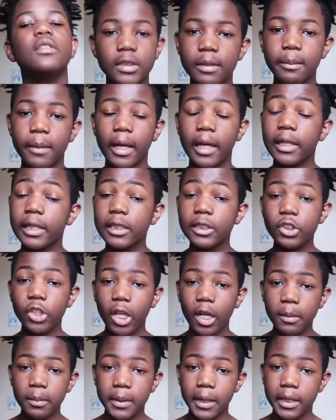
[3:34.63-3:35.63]
See, man, these
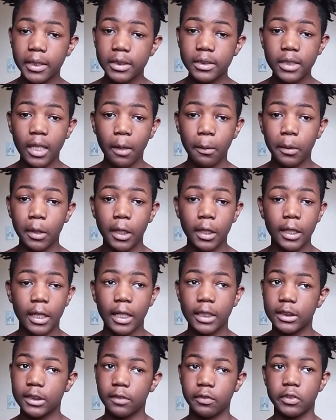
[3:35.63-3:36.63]
your updates not really a
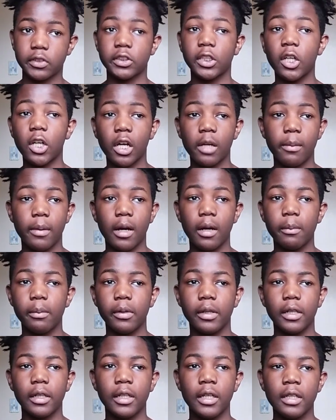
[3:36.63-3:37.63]
lot of stuff to talk
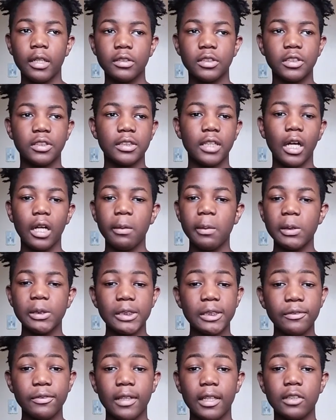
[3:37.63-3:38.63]
about, bruh. Just talk
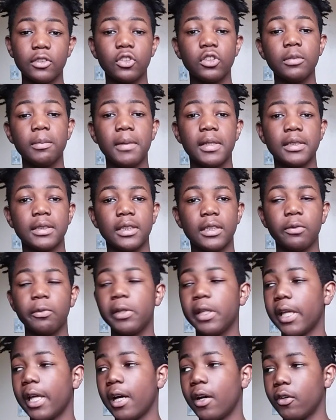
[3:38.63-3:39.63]
about shit for like two minutes,
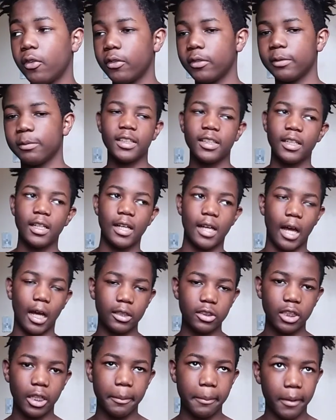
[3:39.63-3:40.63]
then we out.
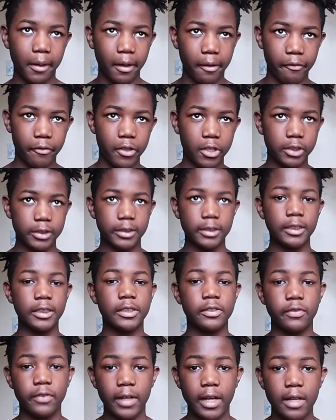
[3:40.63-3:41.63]
I try to make a video at
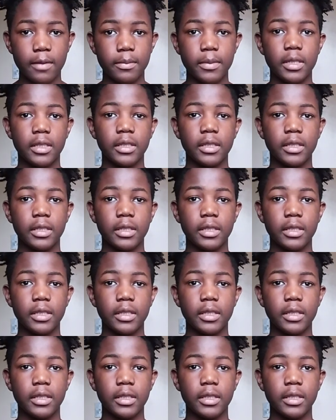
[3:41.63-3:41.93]
least five